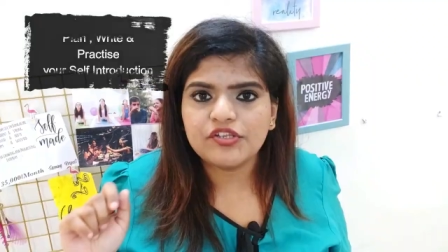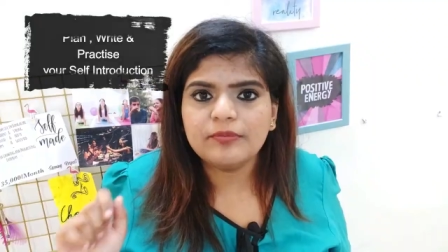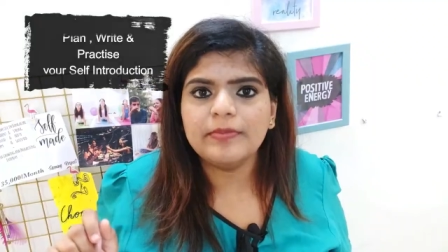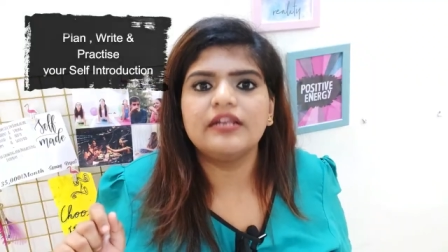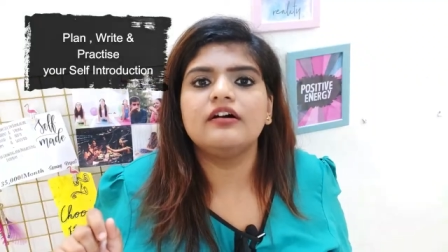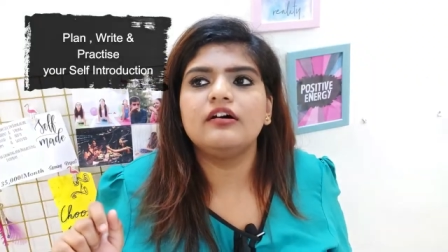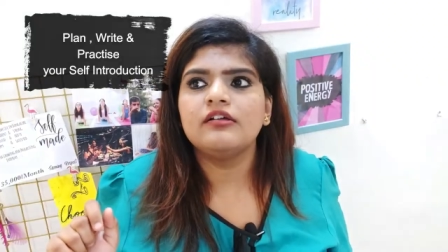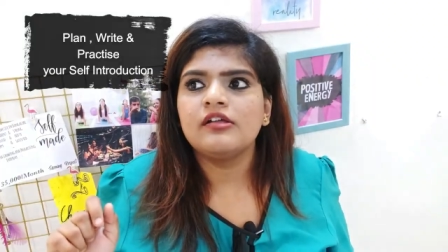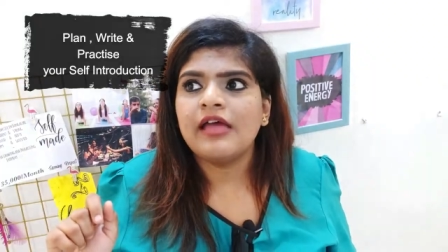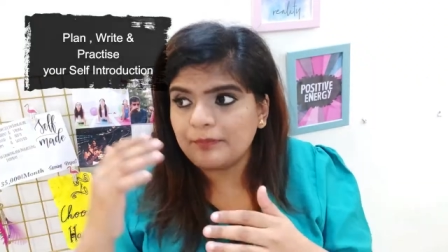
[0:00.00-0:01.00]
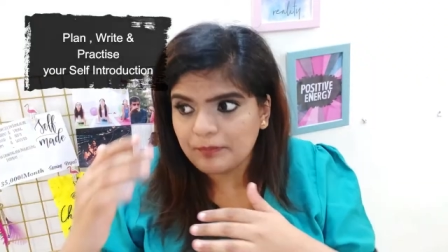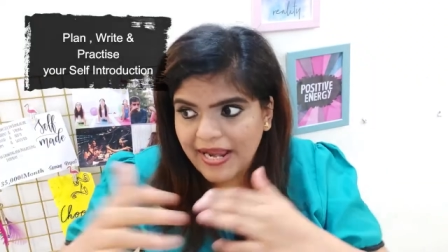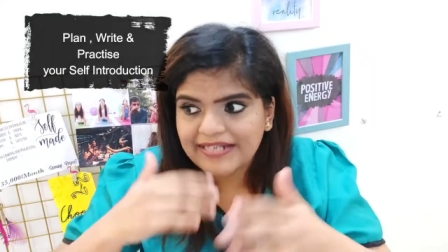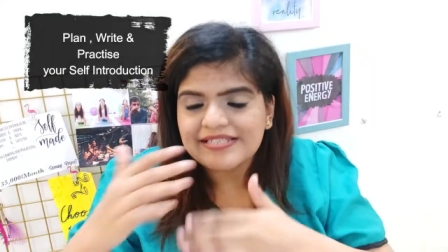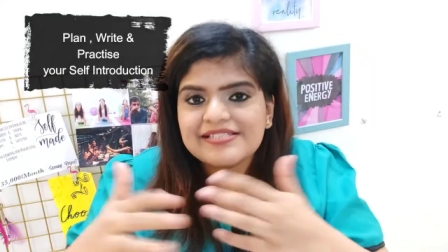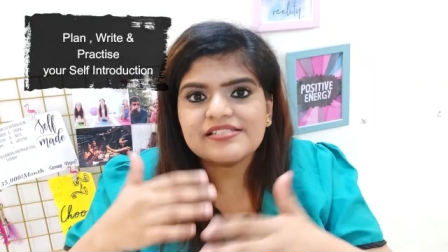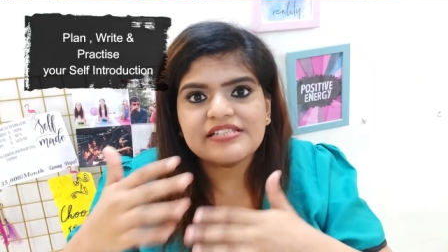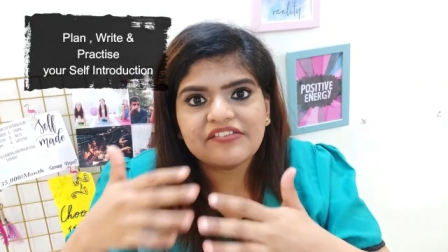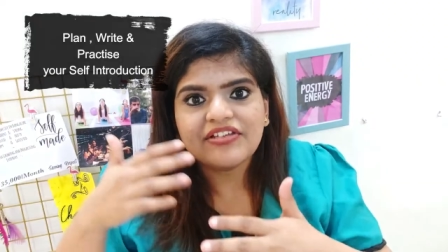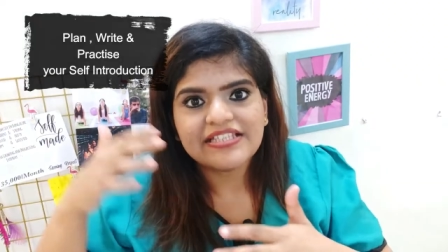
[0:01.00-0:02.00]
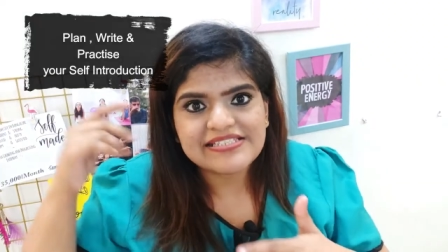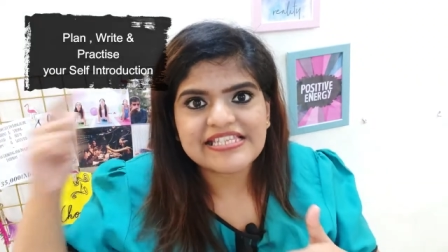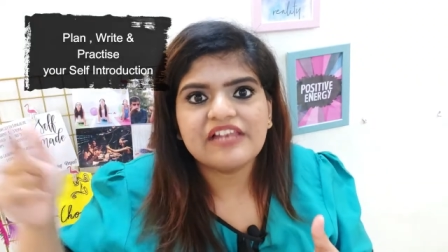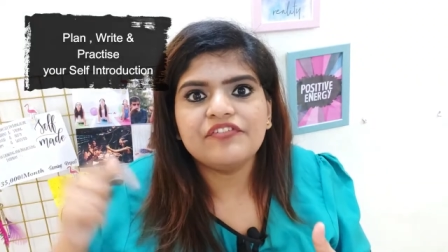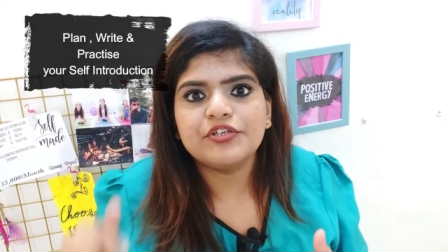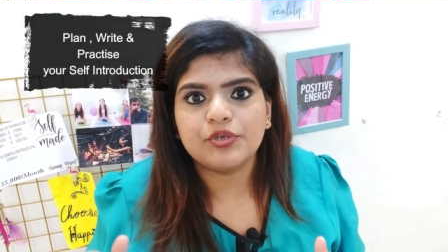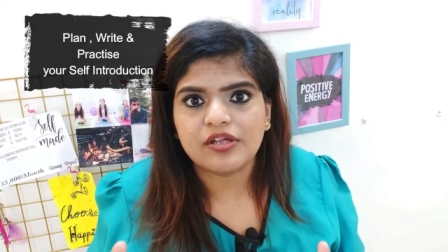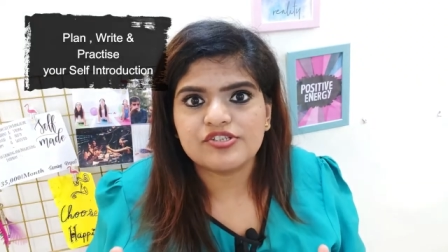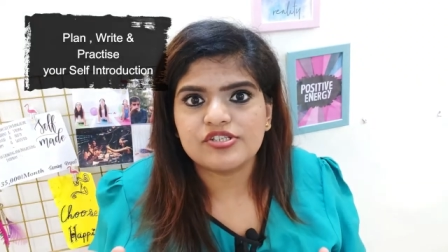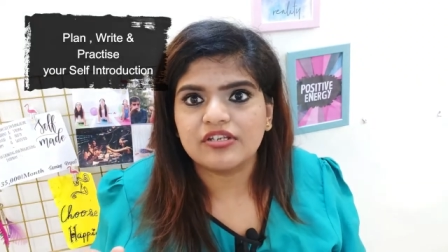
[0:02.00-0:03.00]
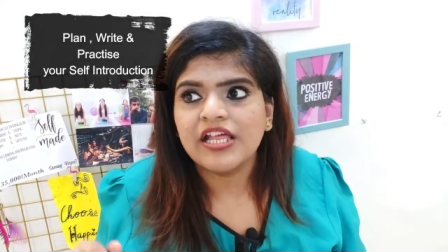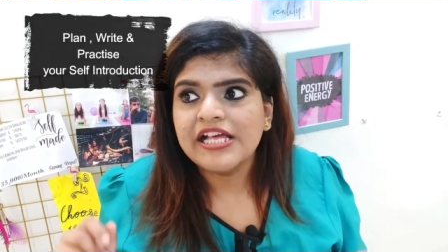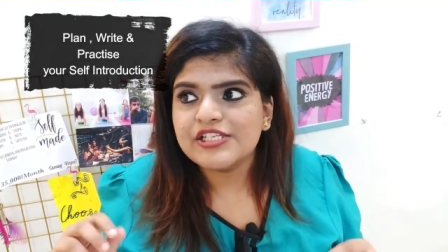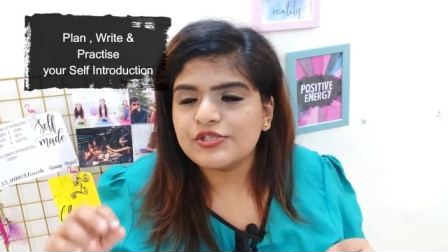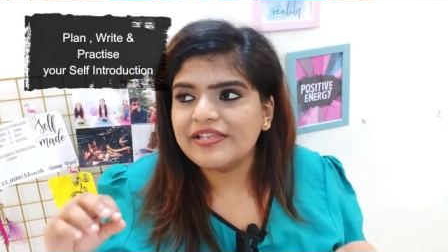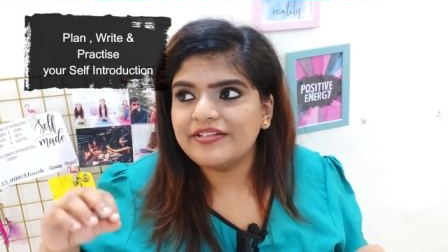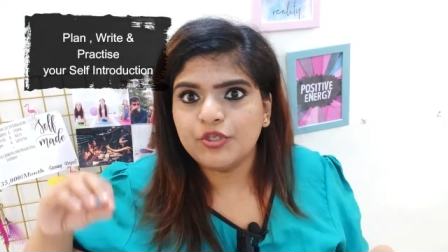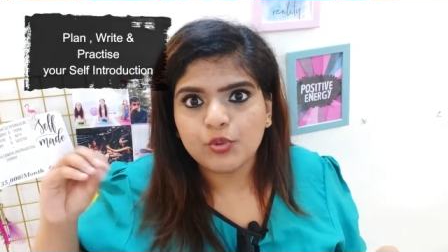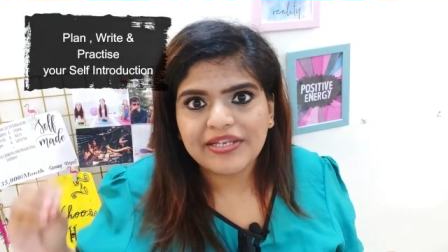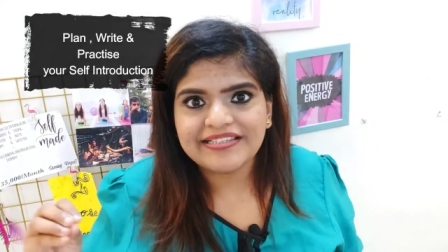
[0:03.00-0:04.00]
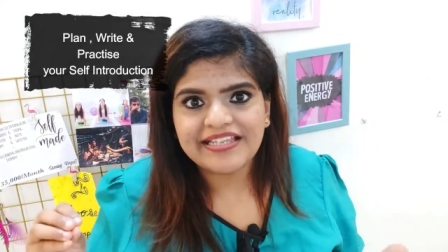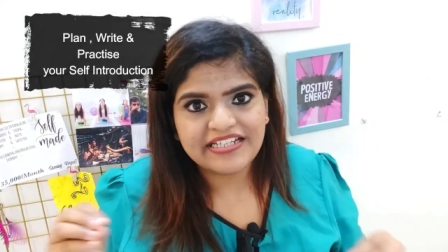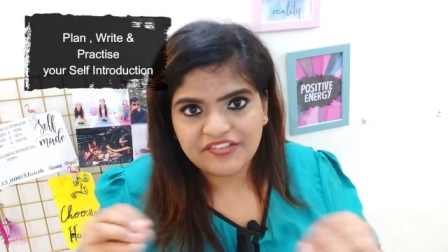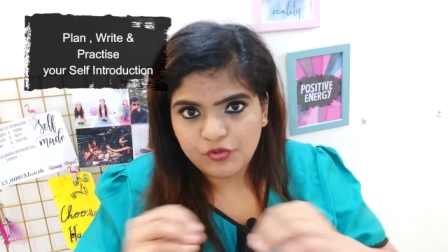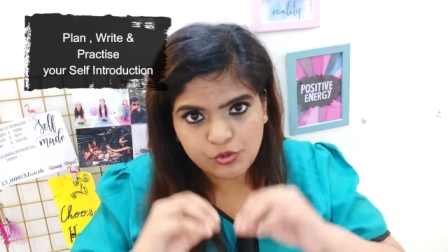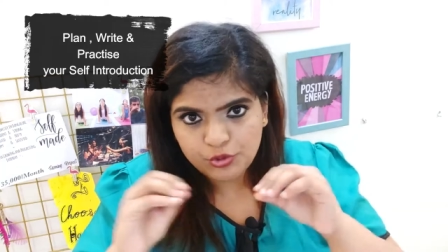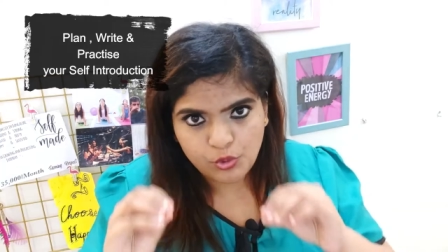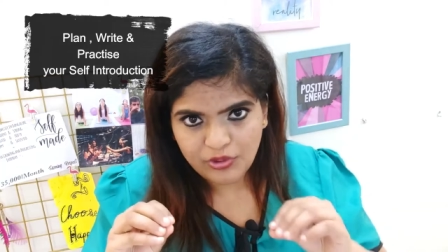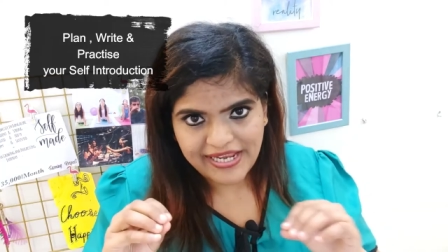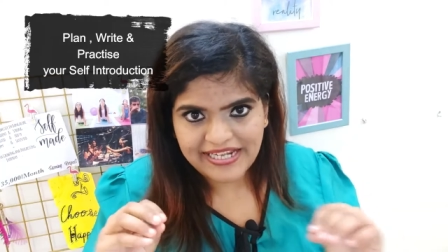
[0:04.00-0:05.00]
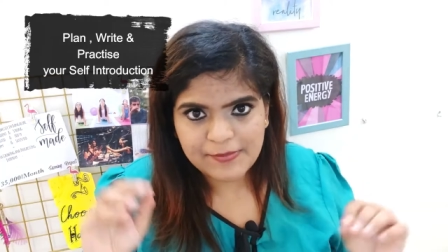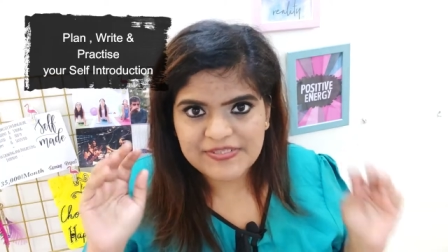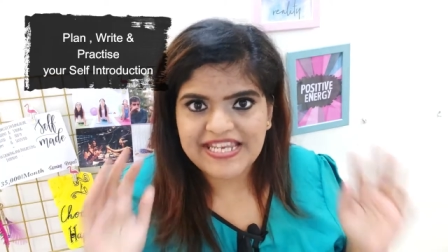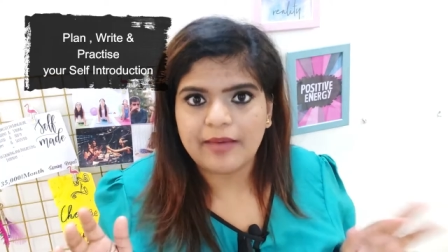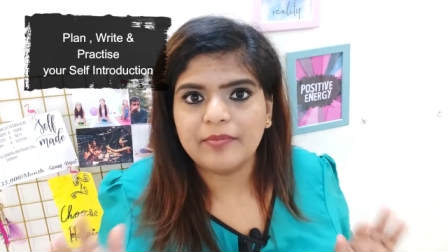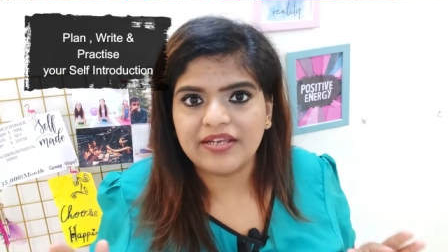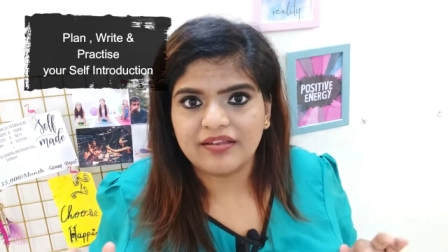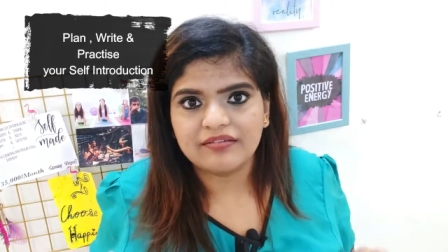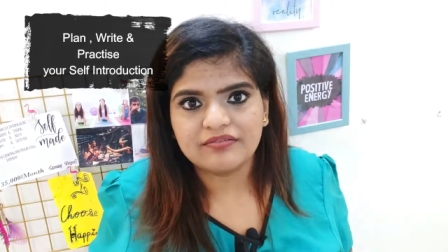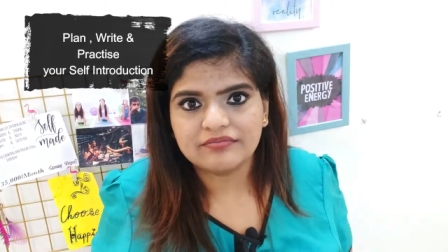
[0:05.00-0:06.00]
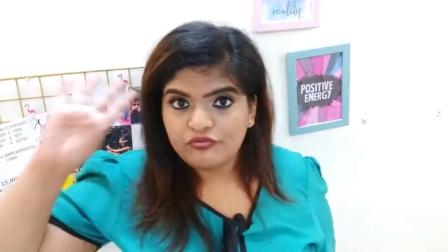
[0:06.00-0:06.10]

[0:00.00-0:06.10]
front of the mirror and practice giving this self-introduction so that during the interview you don't end up stammering.